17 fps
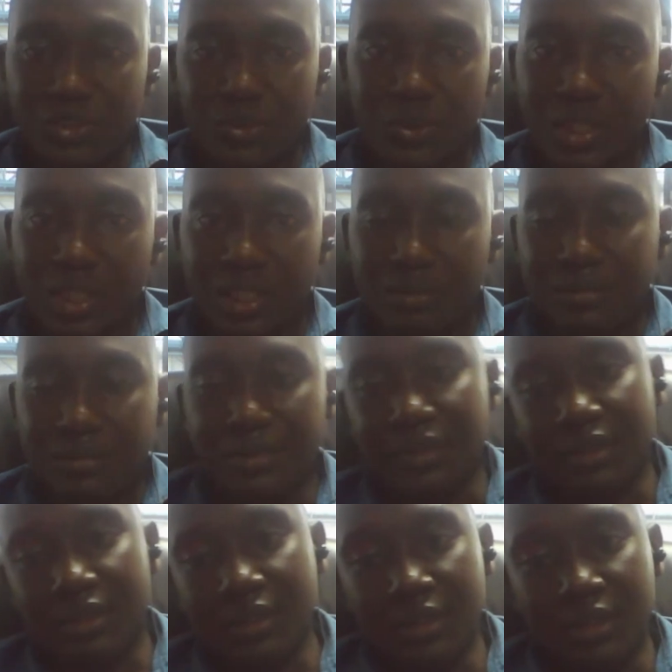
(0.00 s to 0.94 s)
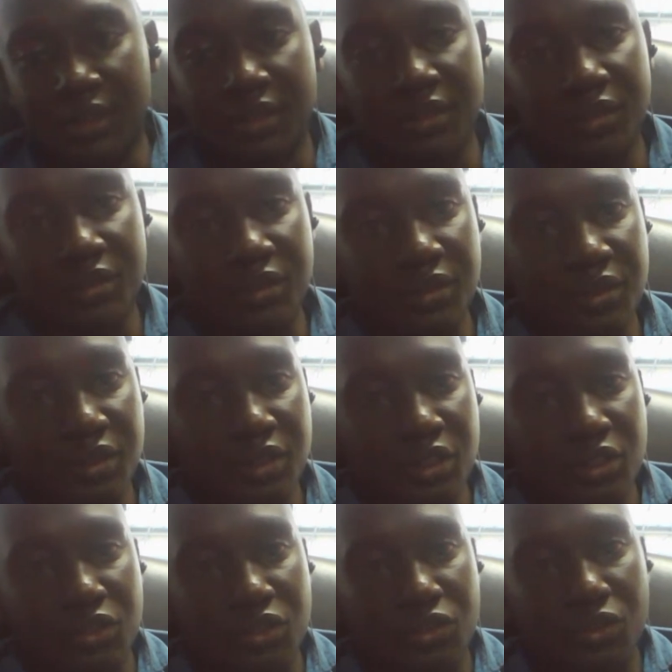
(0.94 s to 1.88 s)
you are out.
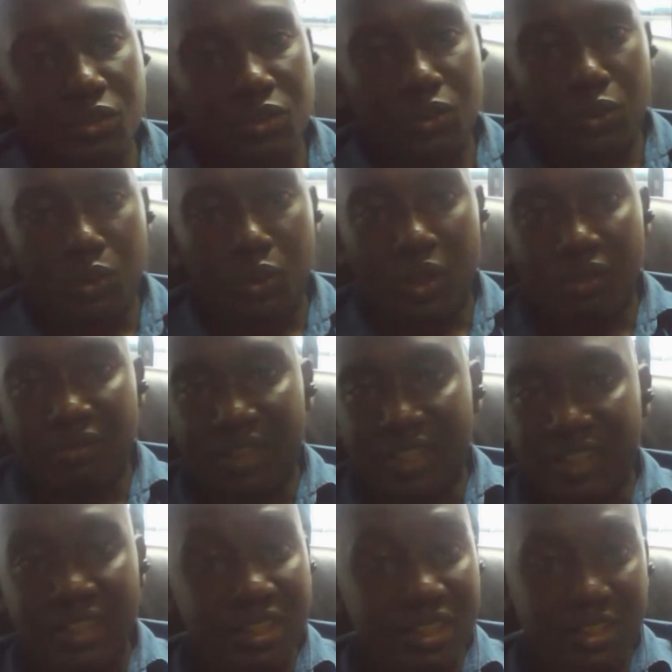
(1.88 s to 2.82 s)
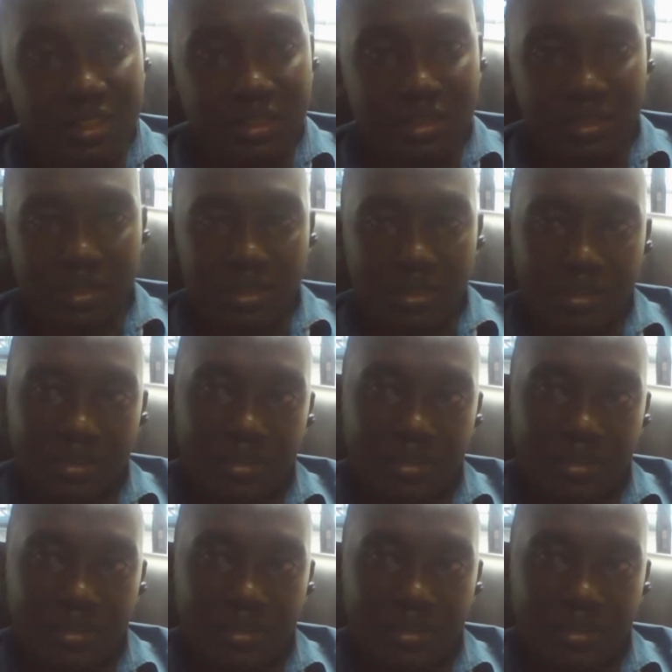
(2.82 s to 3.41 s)
So after this,